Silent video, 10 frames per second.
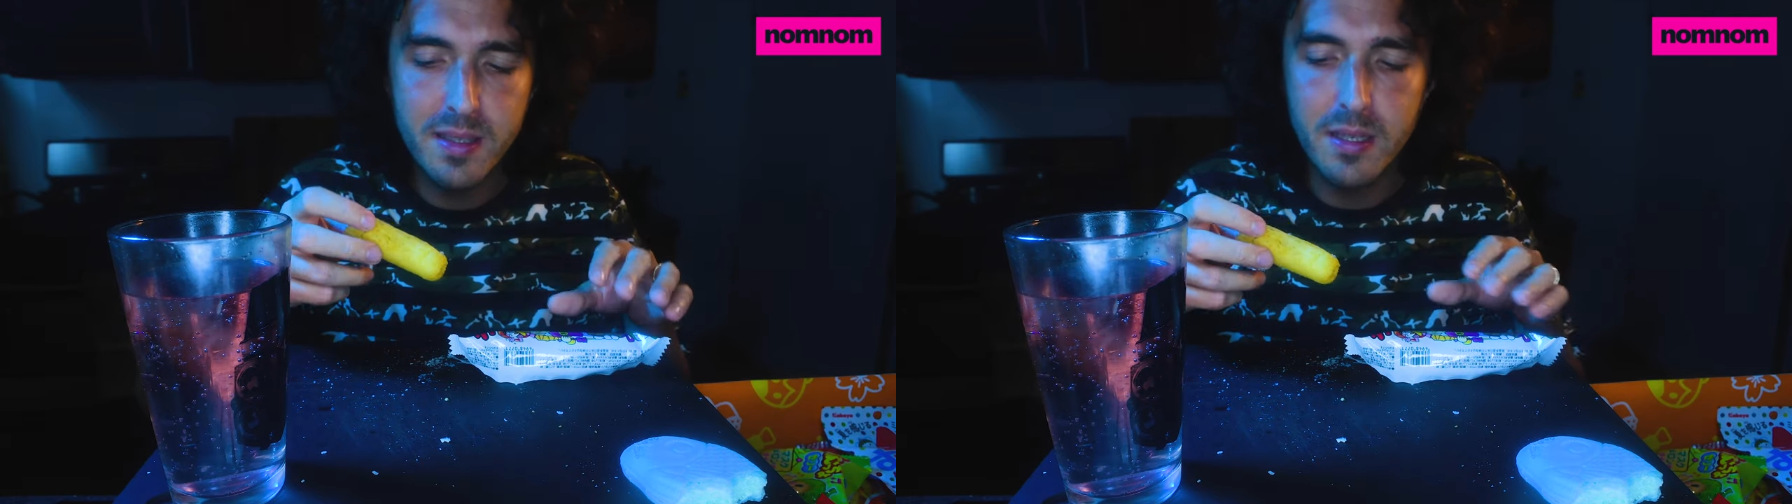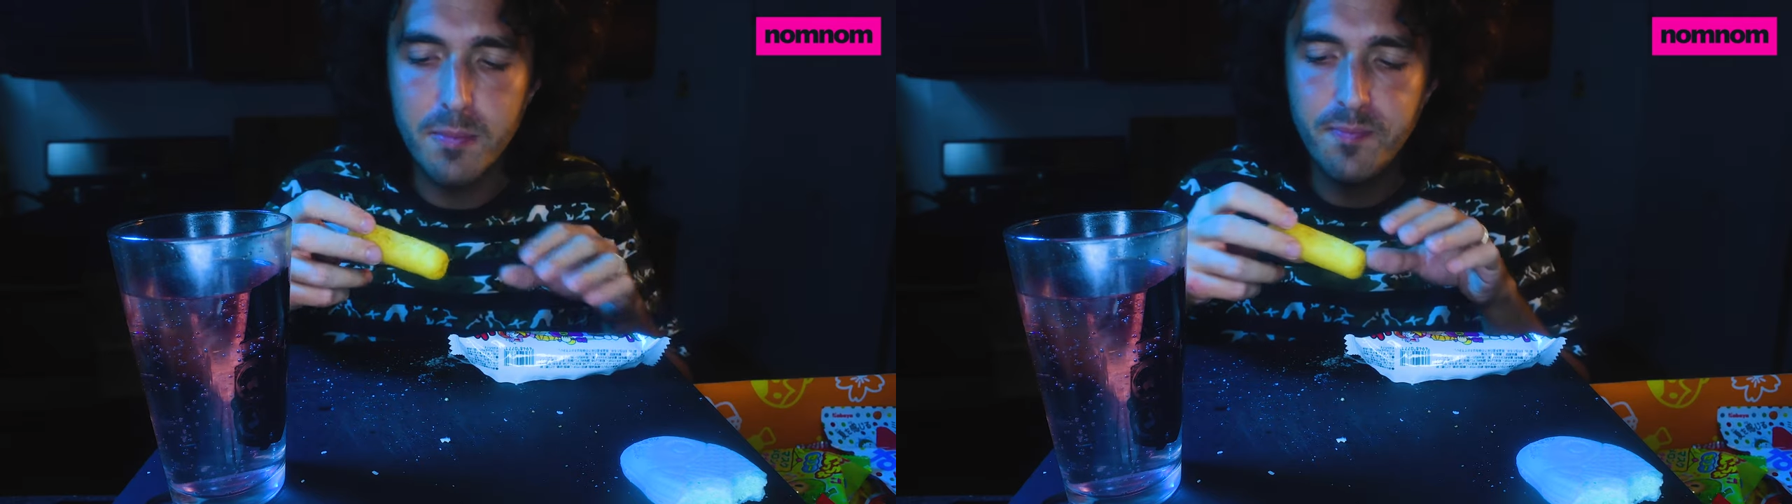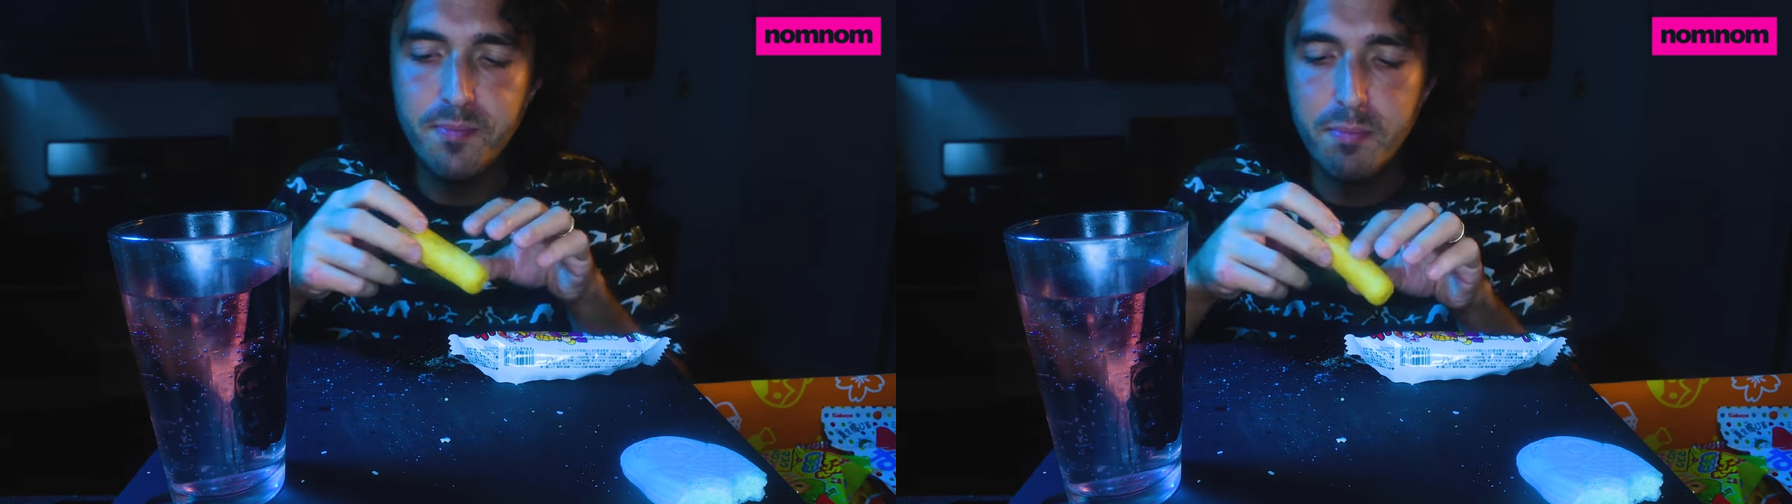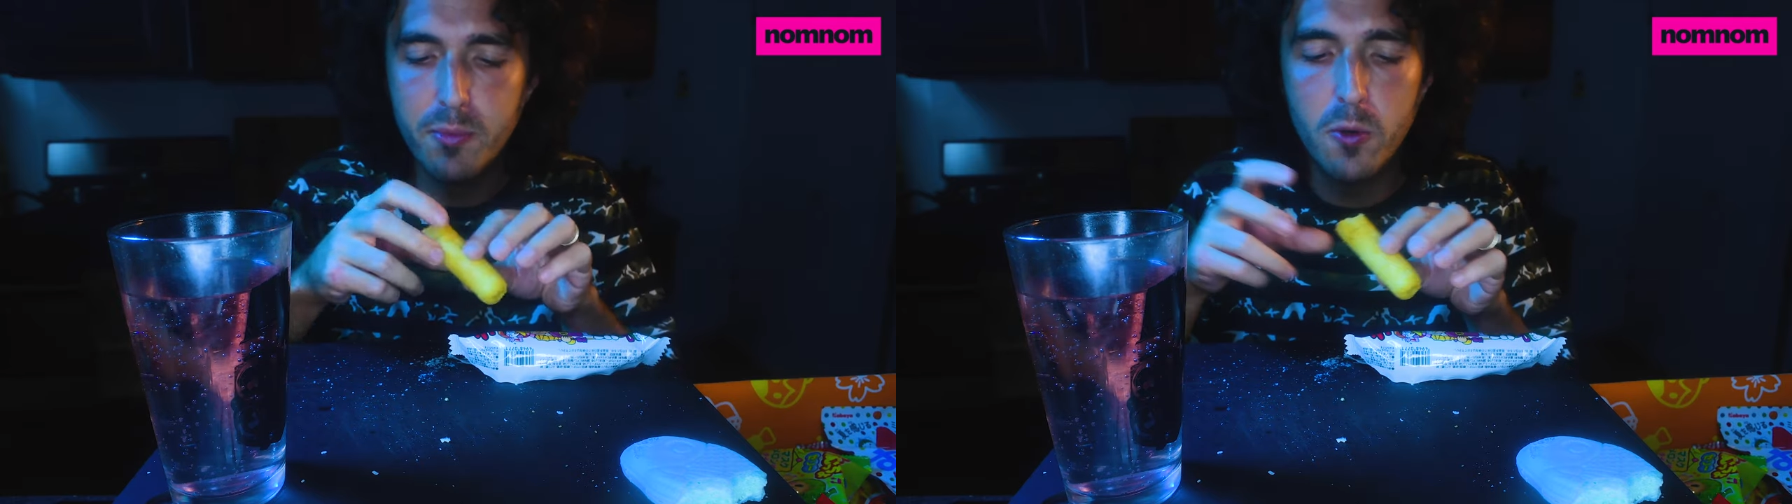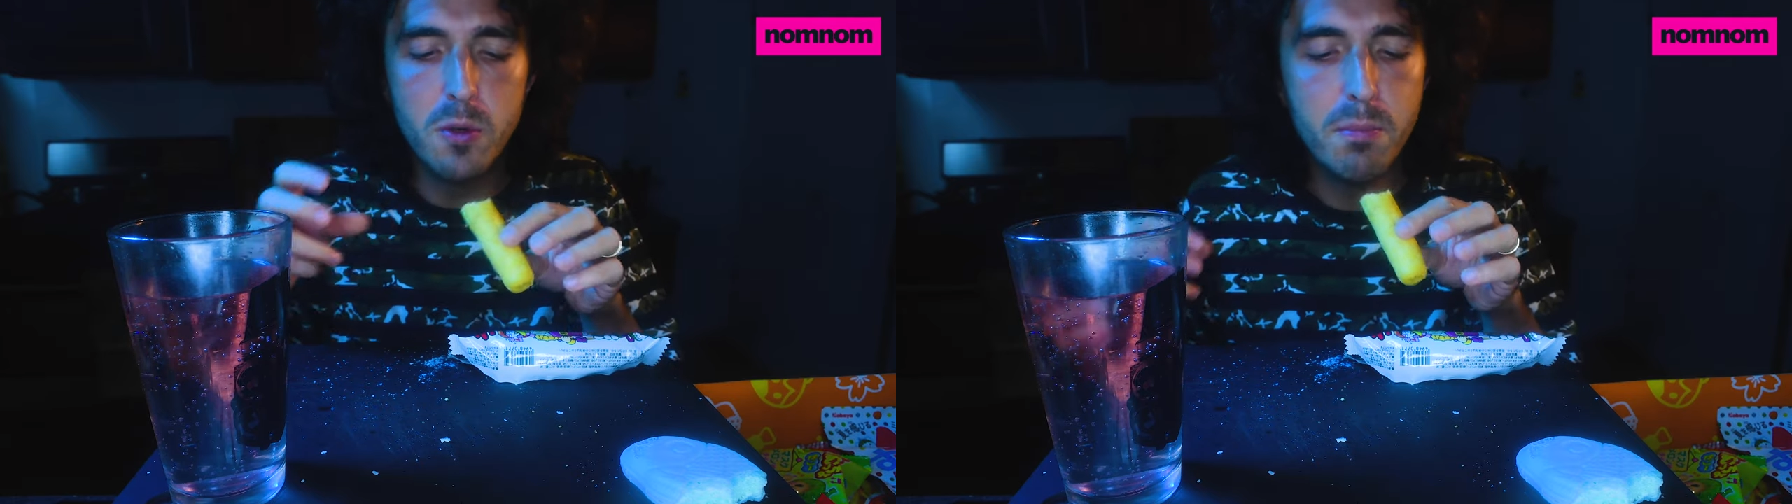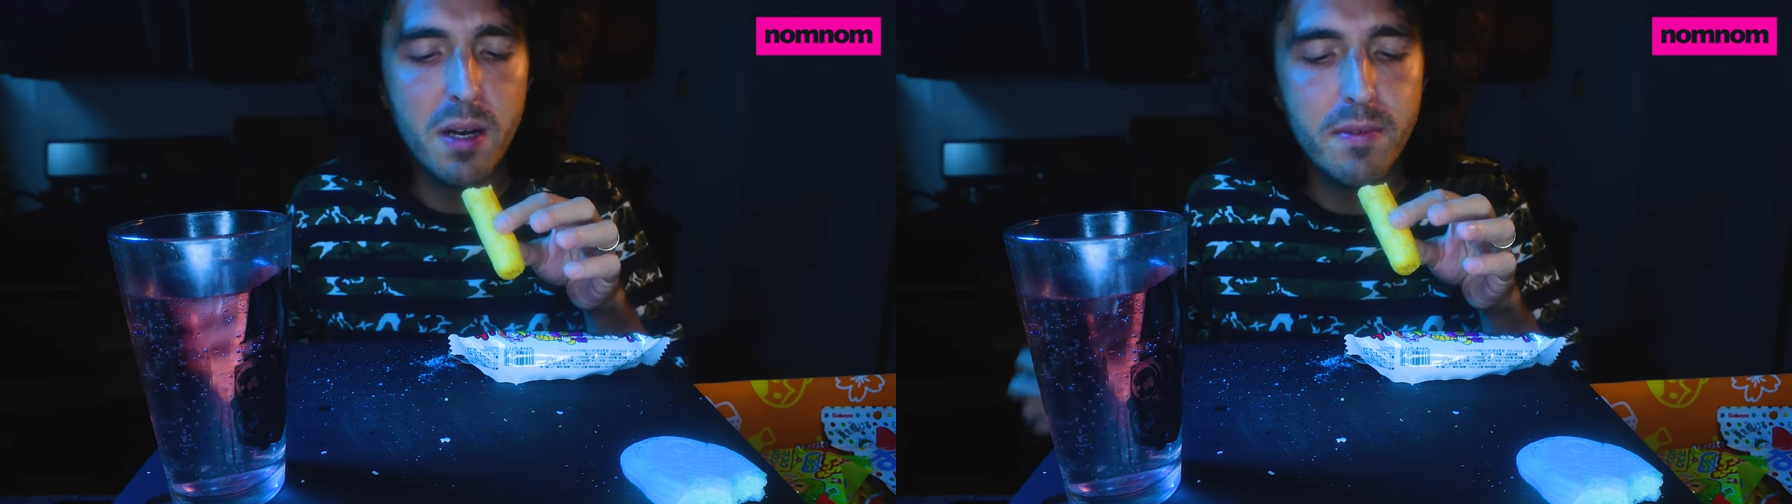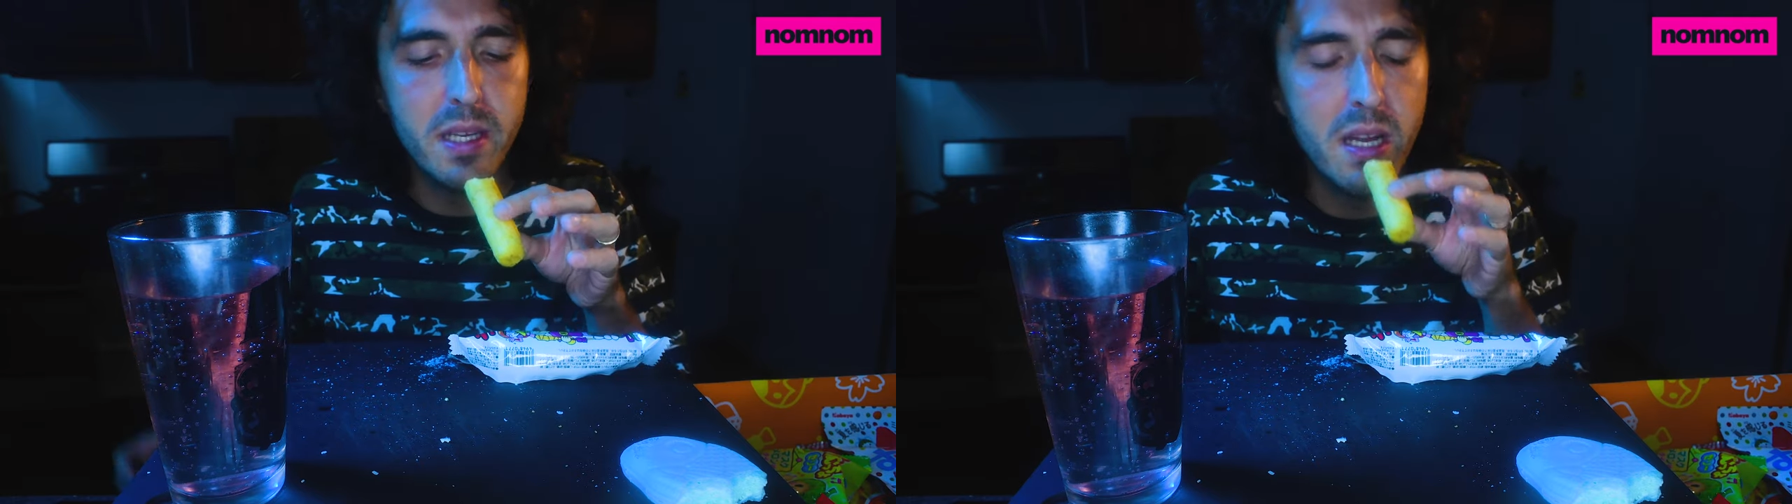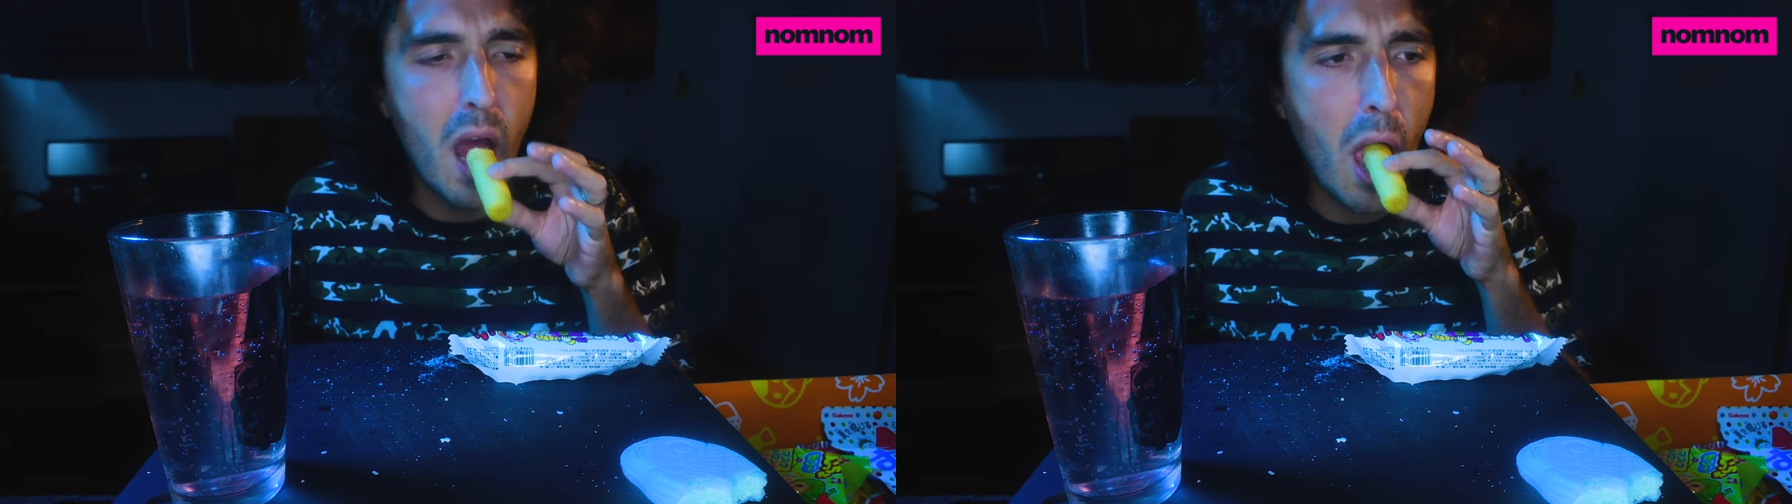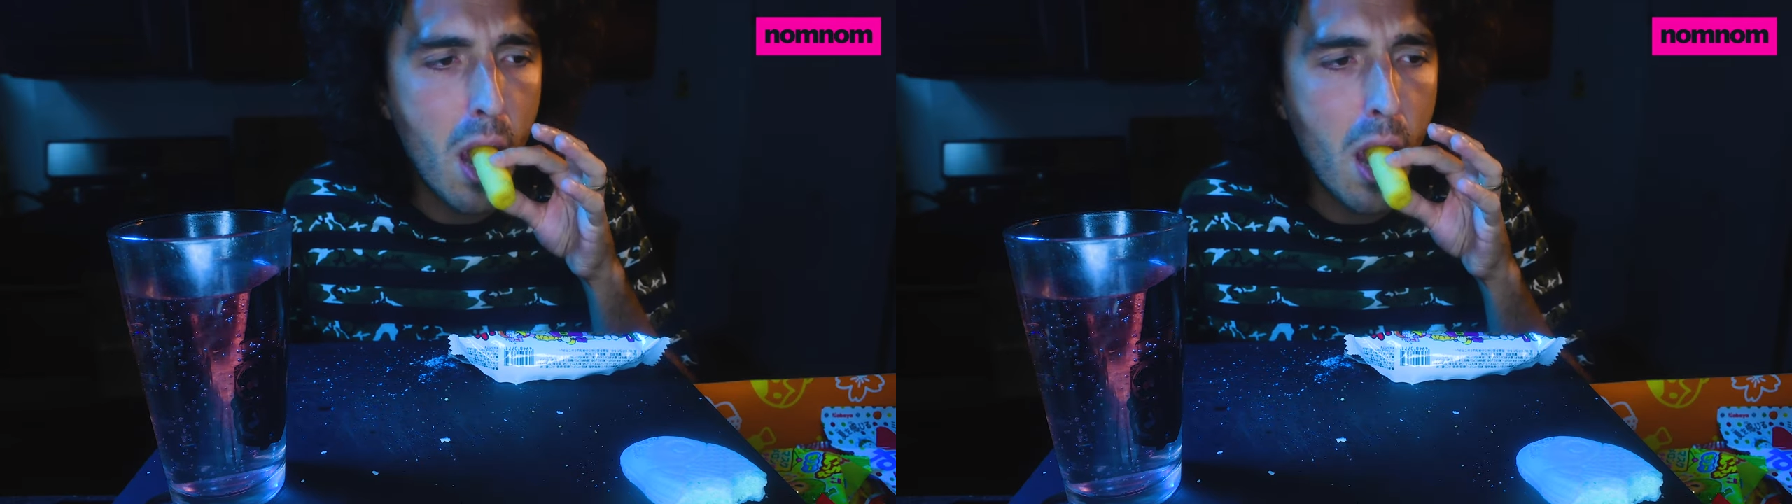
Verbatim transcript: like corn puffy